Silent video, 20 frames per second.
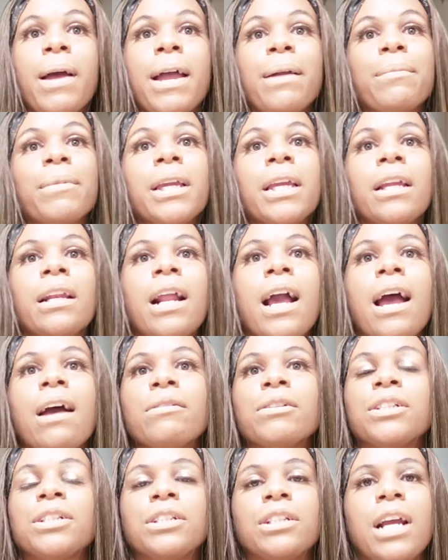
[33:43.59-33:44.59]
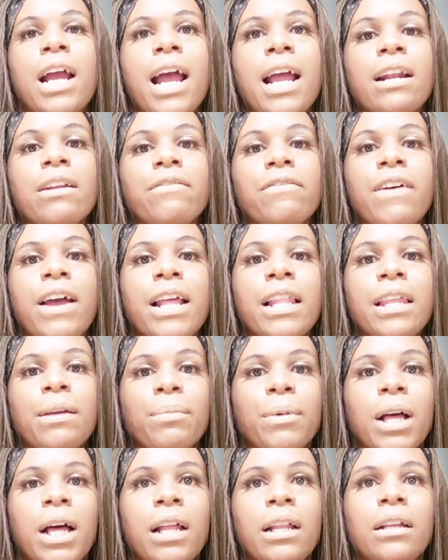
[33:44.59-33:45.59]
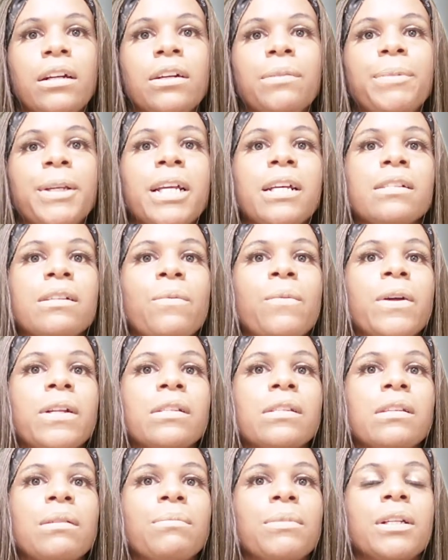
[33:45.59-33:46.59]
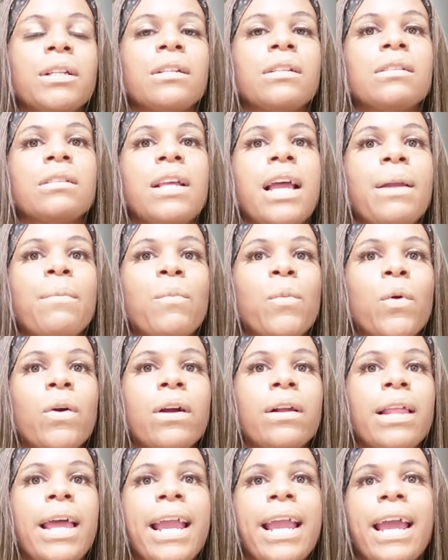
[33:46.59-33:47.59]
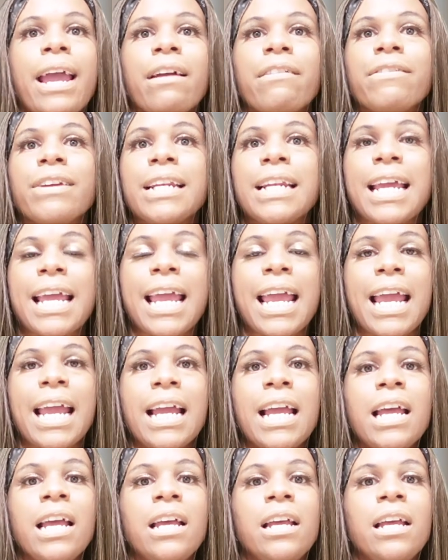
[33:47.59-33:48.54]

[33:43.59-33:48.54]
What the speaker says: mean, I was trying to find lip color because I want something that's like more like everyday.